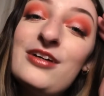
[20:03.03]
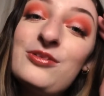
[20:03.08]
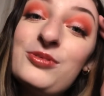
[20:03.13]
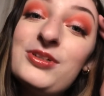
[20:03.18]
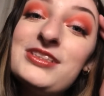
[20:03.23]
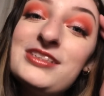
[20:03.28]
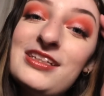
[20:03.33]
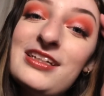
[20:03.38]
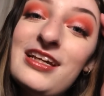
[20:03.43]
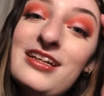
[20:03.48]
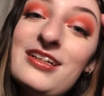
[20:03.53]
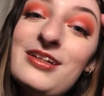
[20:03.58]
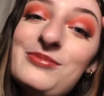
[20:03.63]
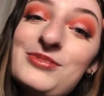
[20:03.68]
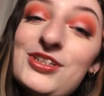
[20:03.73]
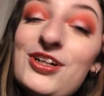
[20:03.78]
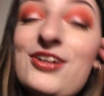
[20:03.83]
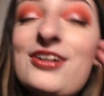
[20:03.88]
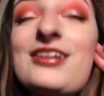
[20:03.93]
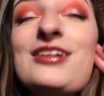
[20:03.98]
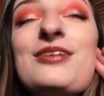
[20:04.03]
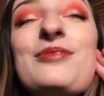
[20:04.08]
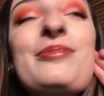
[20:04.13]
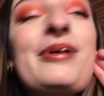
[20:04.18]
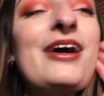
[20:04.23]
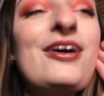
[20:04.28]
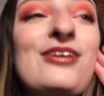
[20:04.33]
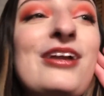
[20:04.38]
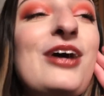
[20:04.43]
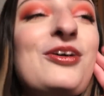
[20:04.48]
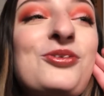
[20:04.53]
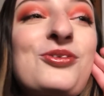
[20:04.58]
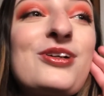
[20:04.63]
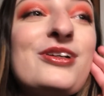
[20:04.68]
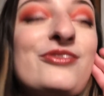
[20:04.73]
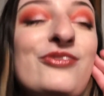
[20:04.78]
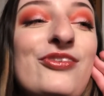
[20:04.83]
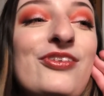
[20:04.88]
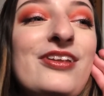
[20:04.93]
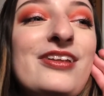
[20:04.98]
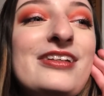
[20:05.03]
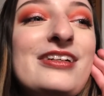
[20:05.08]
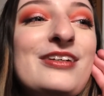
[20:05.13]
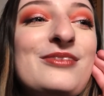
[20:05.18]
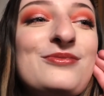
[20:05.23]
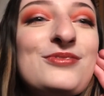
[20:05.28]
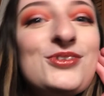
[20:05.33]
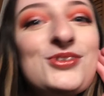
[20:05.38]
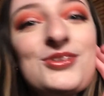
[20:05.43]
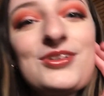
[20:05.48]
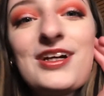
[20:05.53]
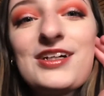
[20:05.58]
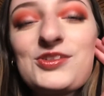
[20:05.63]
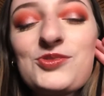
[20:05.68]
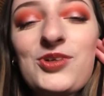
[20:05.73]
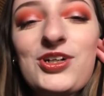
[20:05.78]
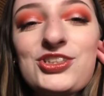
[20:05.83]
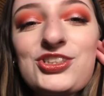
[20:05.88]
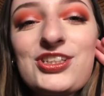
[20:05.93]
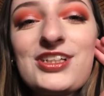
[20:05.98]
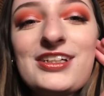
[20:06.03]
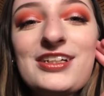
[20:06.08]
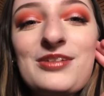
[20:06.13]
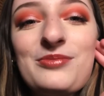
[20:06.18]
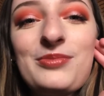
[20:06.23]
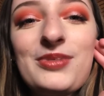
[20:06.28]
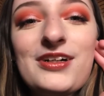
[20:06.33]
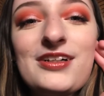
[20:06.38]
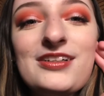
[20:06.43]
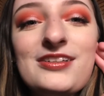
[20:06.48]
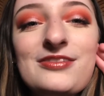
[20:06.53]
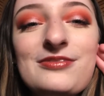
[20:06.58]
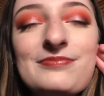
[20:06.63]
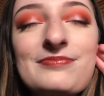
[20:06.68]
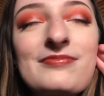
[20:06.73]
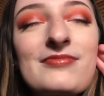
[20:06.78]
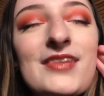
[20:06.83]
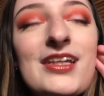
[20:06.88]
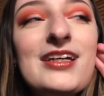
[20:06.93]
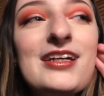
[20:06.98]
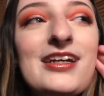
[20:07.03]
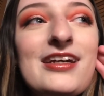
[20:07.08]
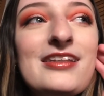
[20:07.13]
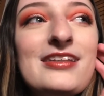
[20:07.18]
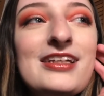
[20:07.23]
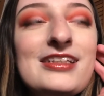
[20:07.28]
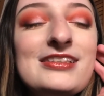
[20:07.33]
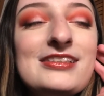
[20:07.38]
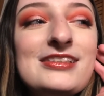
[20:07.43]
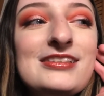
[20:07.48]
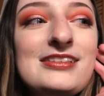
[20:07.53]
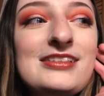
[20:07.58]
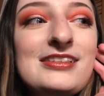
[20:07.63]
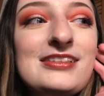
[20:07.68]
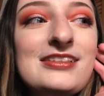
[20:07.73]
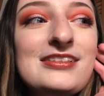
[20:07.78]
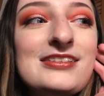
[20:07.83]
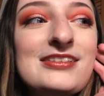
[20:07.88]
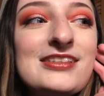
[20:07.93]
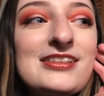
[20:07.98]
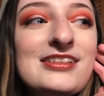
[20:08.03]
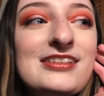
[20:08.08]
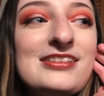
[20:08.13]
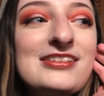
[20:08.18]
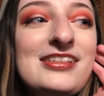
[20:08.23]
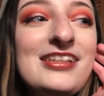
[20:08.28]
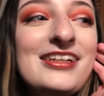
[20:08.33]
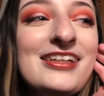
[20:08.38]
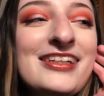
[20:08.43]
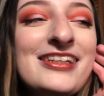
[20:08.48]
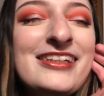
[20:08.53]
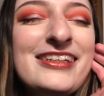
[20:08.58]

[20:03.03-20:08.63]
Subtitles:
Once again, I'm talking about how grateful I am for you guys watching, but that's the tea, sis.